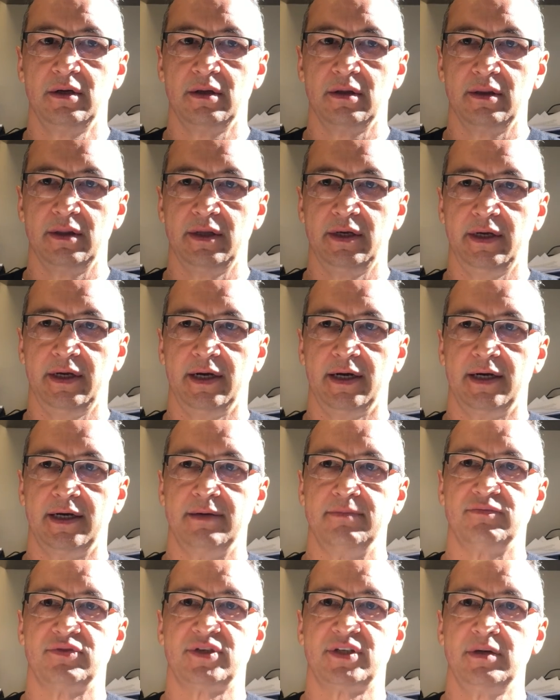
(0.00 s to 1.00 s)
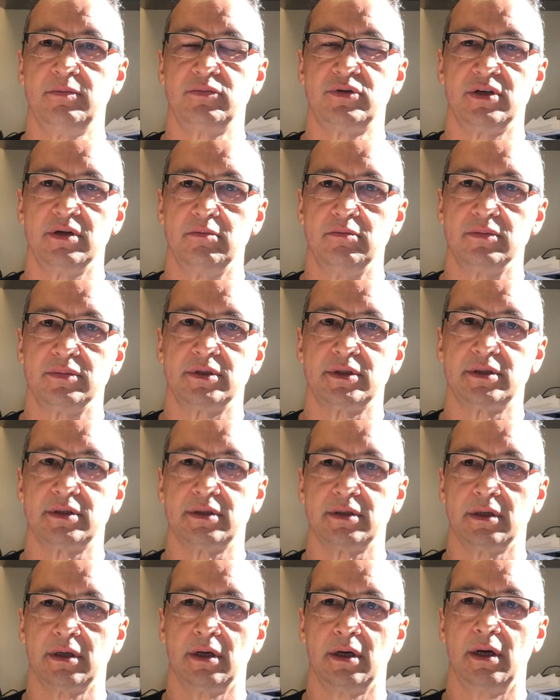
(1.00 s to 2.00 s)
the symptoms
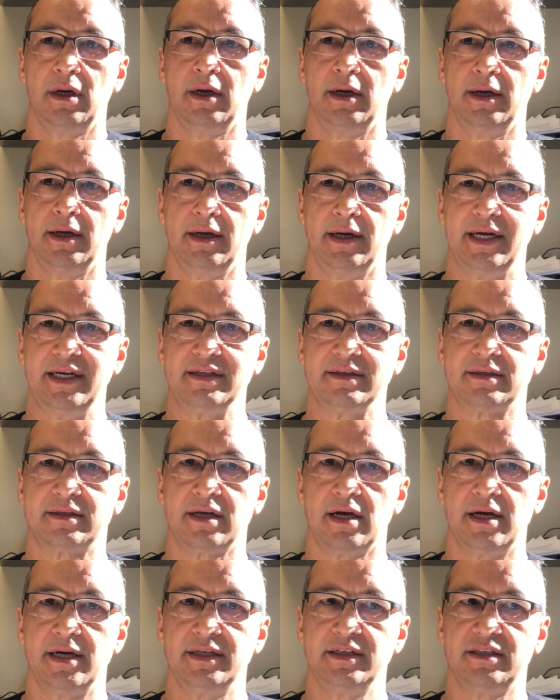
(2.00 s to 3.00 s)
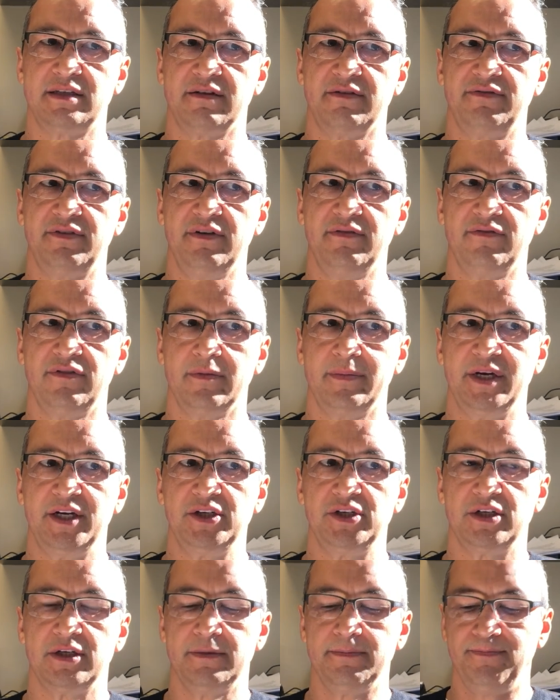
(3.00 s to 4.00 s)
and signs of
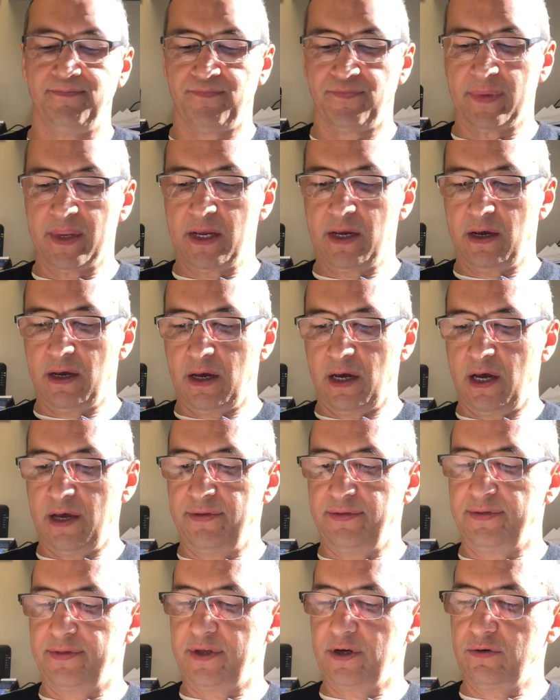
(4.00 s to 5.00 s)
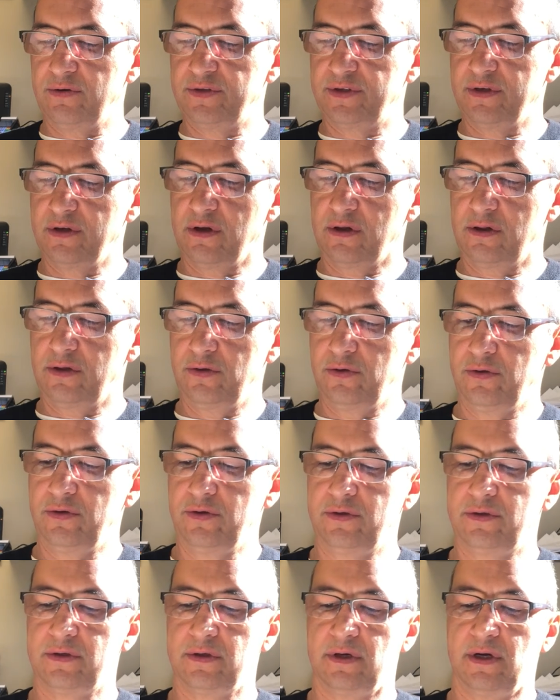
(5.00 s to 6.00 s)
inflammation. And those
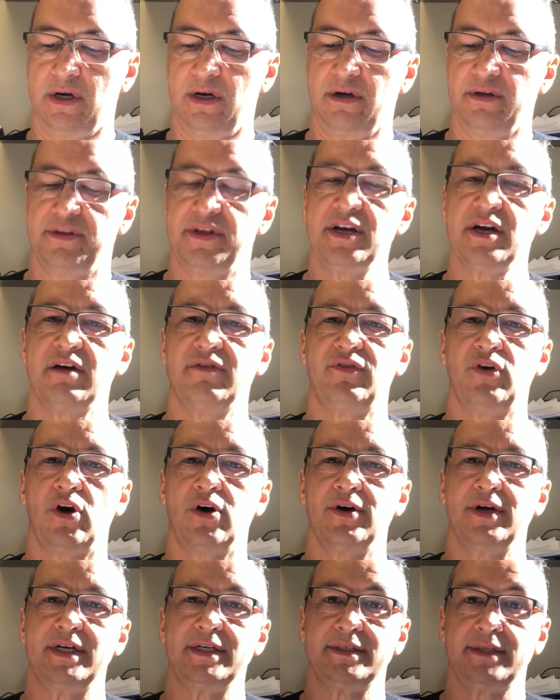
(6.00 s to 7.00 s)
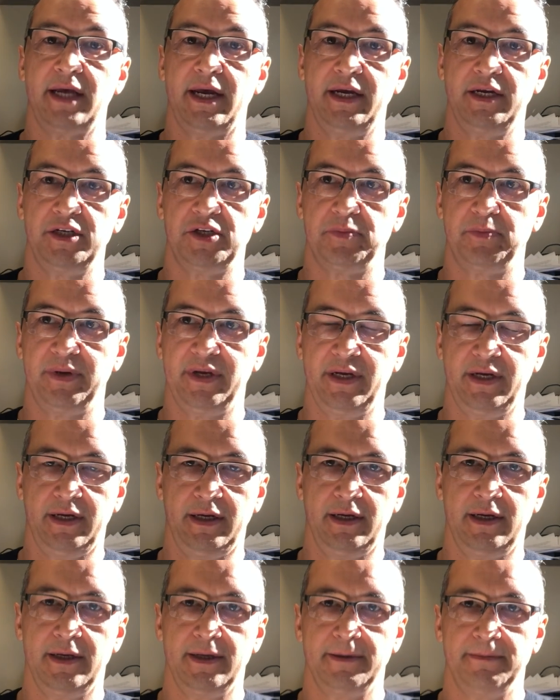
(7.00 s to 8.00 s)
include, think of RSHP.
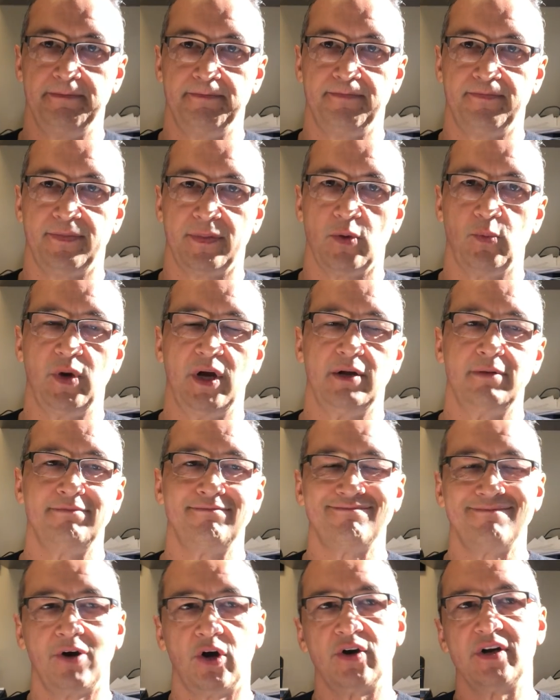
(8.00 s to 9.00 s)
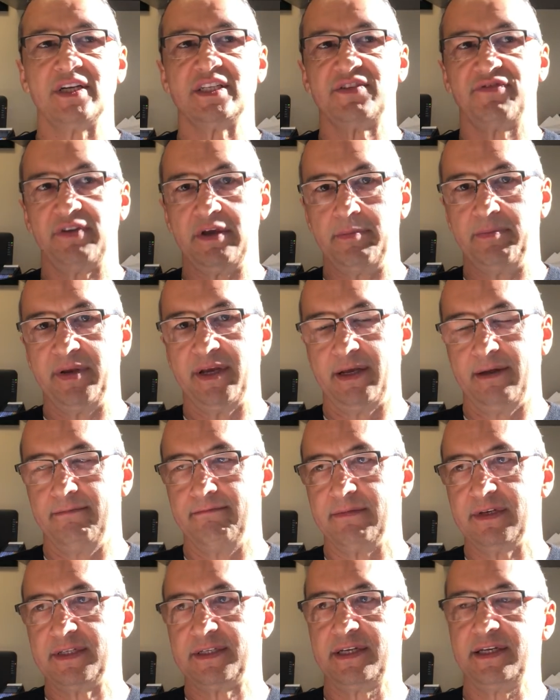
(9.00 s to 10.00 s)
Well, RSVP
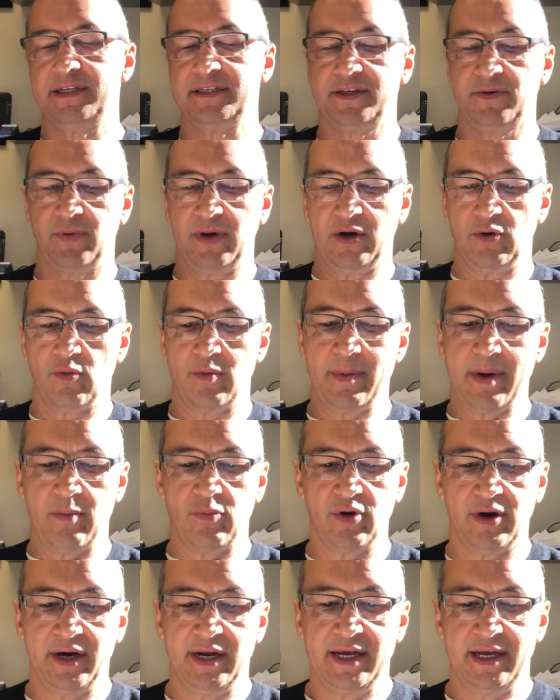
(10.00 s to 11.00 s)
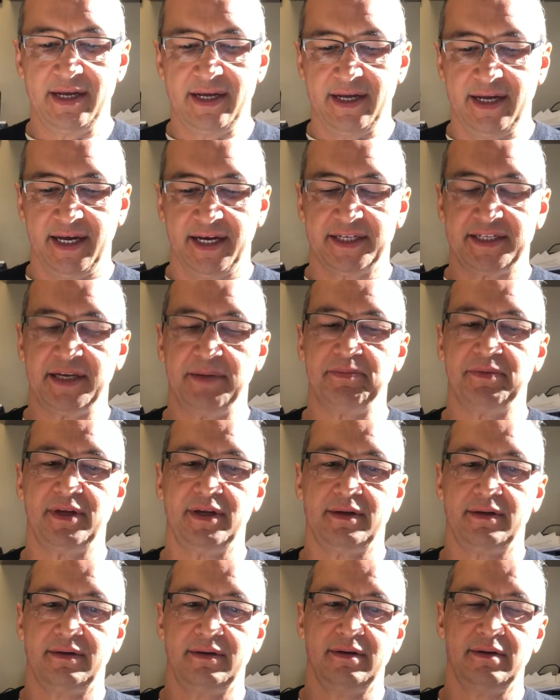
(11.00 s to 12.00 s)
is the easy way to remember it, except
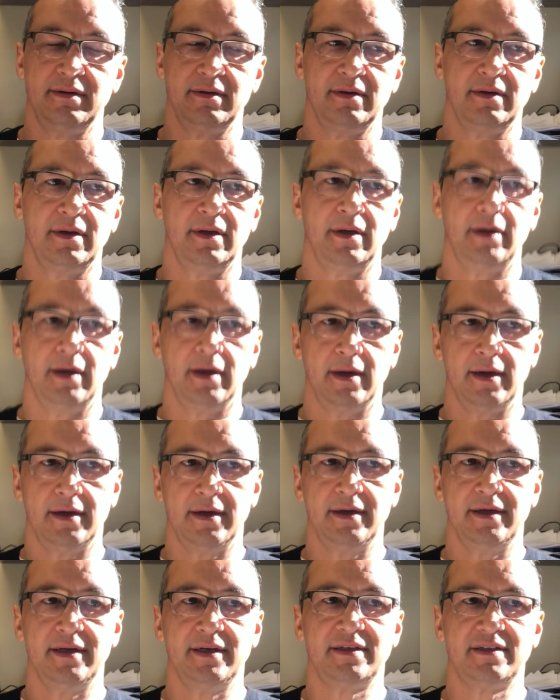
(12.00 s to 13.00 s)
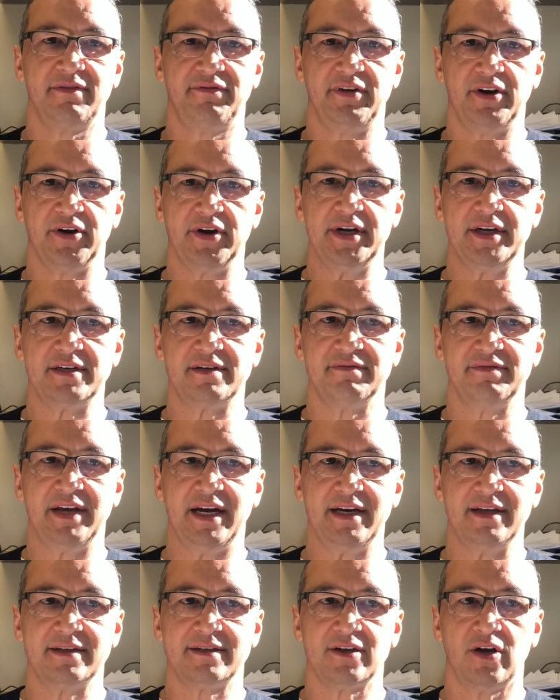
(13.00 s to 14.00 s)
that it's a variant of
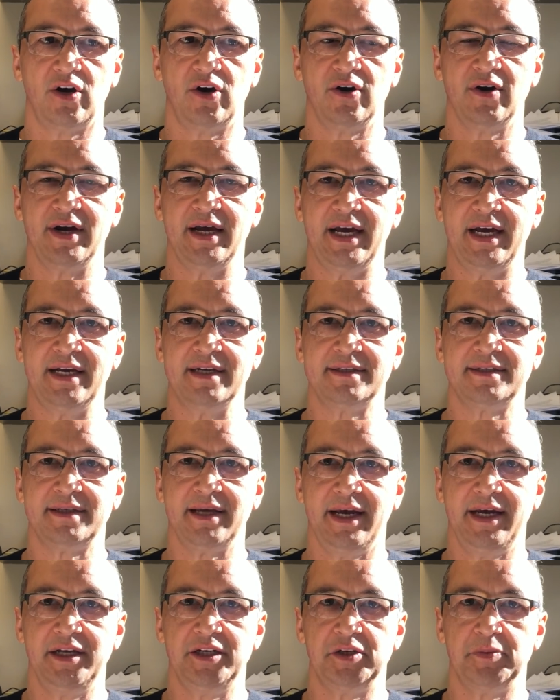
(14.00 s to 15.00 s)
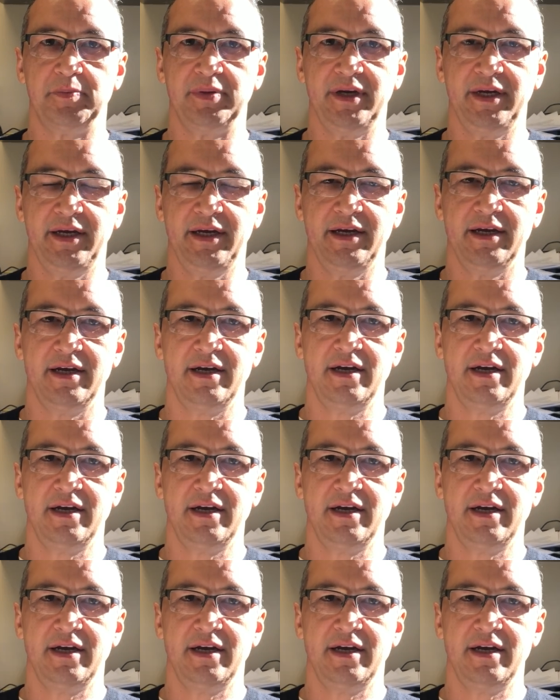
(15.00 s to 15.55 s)
that. It's RSHP,